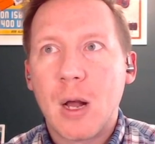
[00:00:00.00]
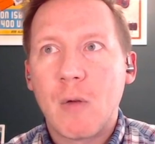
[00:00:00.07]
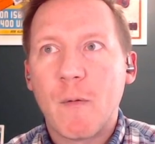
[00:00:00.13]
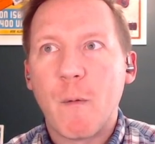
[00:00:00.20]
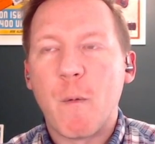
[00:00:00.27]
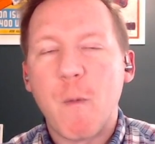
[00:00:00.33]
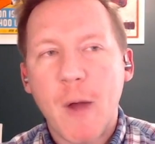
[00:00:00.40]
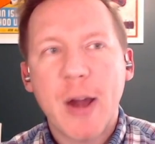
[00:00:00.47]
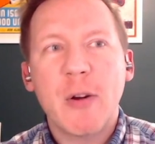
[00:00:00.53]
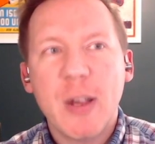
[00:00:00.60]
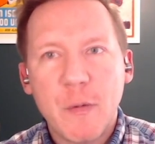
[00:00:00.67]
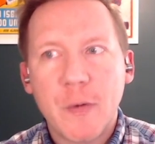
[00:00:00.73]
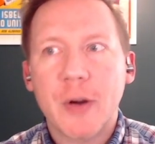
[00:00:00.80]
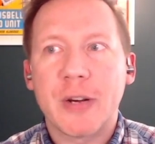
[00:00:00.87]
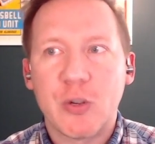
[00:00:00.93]
Very,
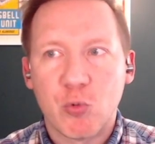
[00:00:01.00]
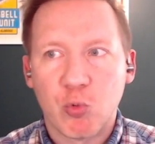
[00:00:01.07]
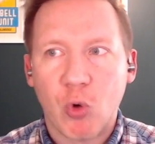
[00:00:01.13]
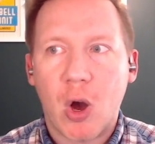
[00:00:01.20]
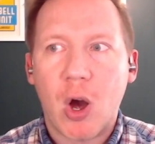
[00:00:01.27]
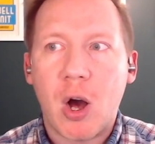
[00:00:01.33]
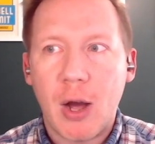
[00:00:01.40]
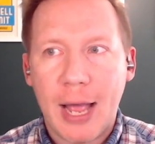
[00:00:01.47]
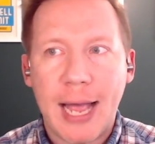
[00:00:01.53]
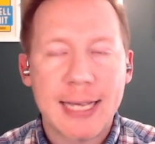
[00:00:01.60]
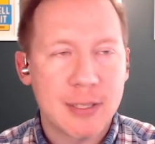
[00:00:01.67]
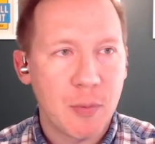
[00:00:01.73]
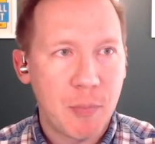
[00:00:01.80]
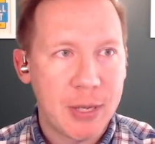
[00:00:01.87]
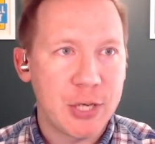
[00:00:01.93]
very raw
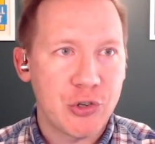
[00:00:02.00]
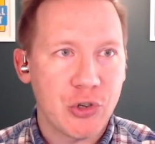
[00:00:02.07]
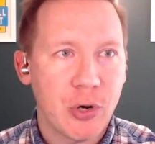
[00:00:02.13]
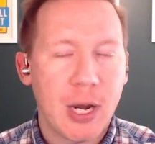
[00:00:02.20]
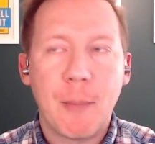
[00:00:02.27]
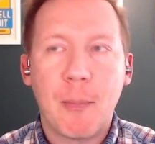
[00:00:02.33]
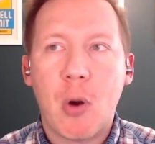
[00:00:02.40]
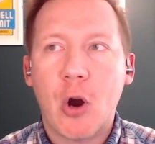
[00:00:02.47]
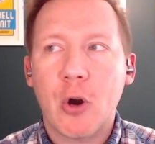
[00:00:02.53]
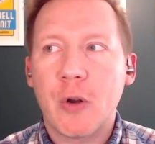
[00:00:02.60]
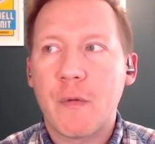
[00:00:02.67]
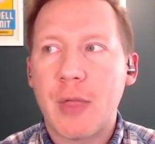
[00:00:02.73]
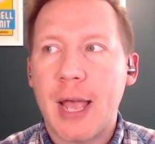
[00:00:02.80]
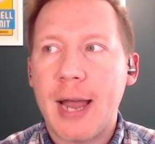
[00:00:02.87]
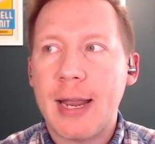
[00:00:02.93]
as a pitcher. And part
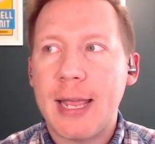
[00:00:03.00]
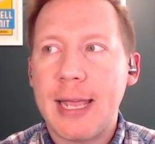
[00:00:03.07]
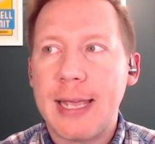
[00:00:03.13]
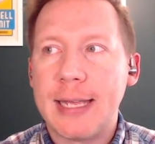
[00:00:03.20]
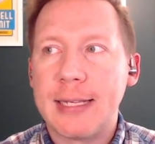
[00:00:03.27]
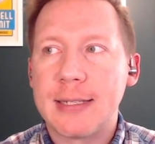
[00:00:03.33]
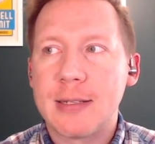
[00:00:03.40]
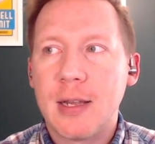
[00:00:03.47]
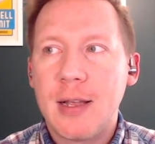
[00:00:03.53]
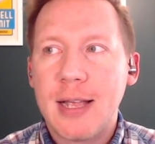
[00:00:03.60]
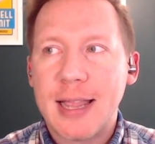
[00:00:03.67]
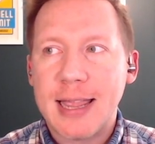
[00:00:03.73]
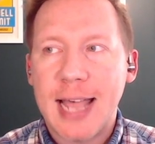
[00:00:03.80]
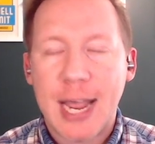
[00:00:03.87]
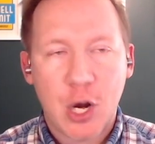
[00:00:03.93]
of that is
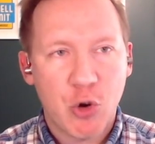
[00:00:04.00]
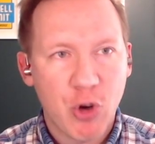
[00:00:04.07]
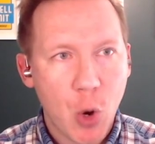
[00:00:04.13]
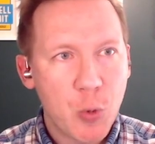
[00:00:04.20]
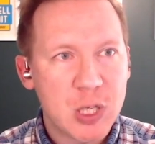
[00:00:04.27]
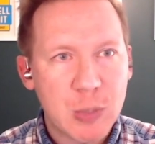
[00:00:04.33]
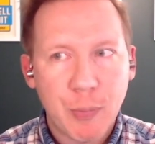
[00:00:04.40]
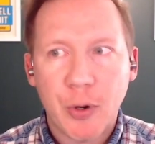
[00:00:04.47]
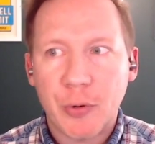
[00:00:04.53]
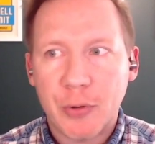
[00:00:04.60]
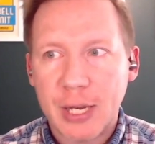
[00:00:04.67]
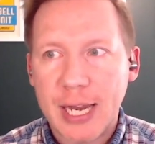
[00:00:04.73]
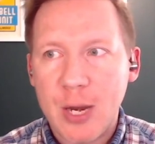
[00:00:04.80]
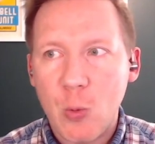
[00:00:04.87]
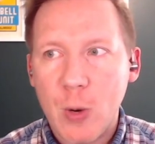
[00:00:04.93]
that growth spurt
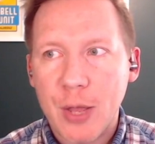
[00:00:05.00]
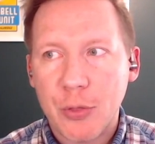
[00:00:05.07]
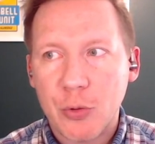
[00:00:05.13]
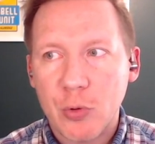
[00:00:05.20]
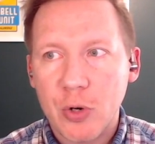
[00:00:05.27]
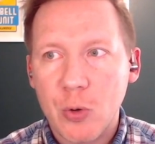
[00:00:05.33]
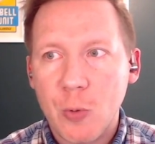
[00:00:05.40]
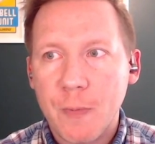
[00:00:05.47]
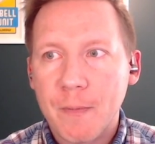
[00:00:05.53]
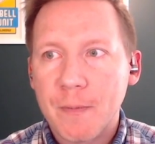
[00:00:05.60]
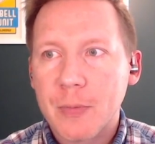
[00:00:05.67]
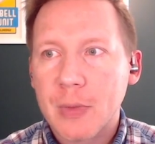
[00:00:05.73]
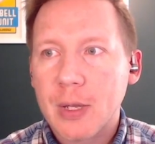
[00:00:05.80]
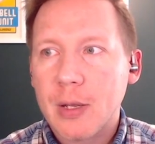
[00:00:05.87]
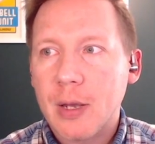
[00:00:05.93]
that he went through,
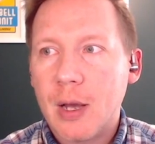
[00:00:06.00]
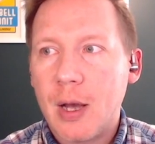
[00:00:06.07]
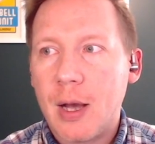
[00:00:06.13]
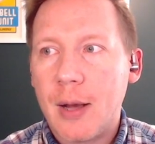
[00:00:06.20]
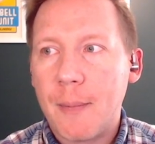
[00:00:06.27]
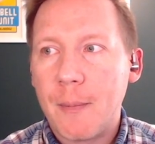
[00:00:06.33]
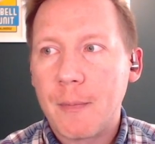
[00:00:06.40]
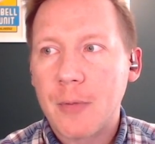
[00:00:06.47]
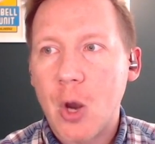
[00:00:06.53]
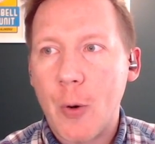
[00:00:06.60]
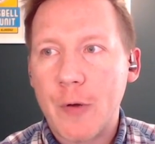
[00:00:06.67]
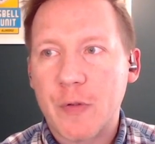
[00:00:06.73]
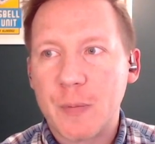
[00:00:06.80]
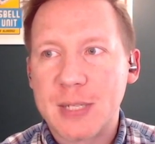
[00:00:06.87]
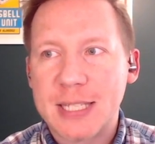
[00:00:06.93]

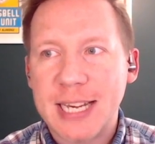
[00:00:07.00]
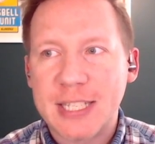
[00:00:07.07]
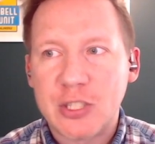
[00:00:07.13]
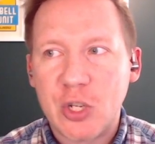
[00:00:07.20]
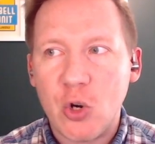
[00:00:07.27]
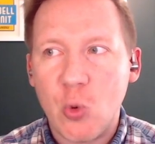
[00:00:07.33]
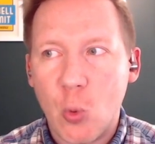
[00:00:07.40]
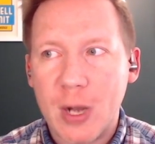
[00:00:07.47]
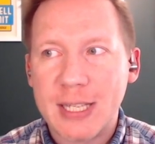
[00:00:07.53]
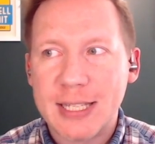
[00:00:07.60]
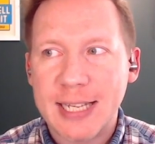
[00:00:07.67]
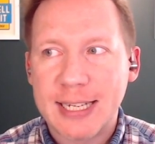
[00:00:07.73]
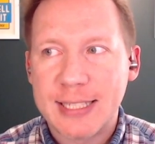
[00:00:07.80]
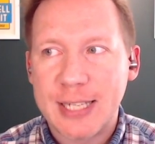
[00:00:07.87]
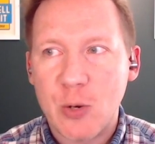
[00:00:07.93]
going from 6'2",
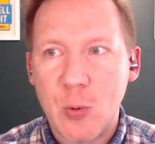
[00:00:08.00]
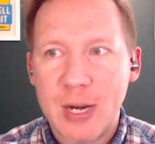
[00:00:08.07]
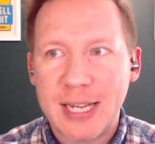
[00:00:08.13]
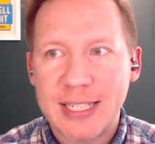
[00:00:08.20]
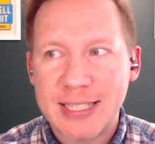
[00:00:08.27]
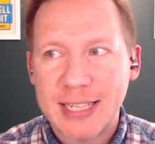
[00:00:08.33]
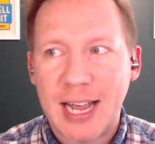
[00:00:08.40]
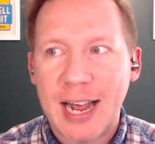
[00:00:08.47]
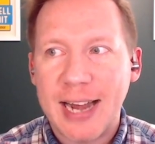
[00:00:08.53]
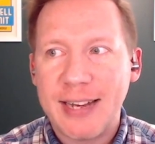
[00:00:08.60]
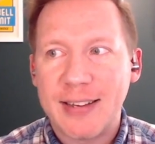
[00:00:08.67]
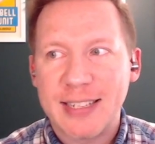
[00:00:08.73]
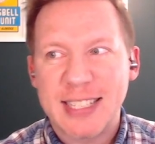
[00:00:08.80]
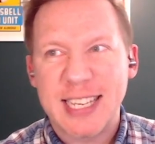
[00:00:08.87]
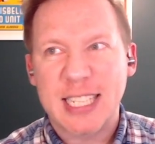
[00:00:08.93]
160 when he signed
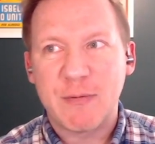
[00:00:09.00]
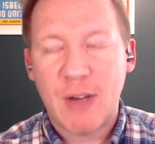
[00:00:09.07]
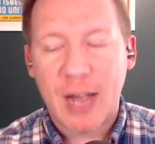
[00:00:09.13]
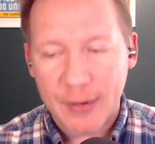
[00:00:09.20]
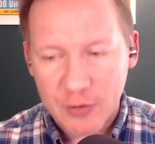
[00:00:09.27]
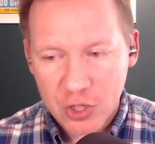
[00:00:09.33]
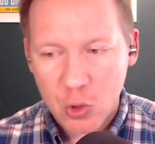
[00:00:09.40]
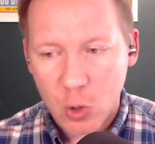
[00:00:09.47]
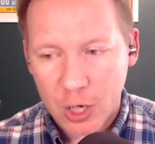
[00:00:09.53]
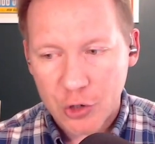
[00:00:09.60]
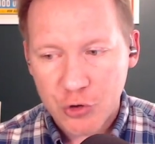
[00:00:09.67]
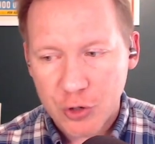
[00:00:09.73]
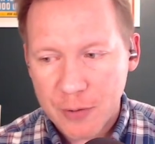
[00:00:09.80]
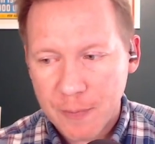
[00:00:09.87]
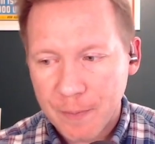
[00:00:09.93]
to 6'5",
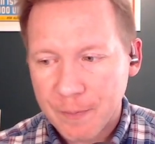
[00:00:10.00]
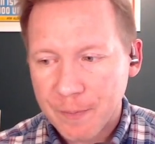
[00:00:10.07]
200.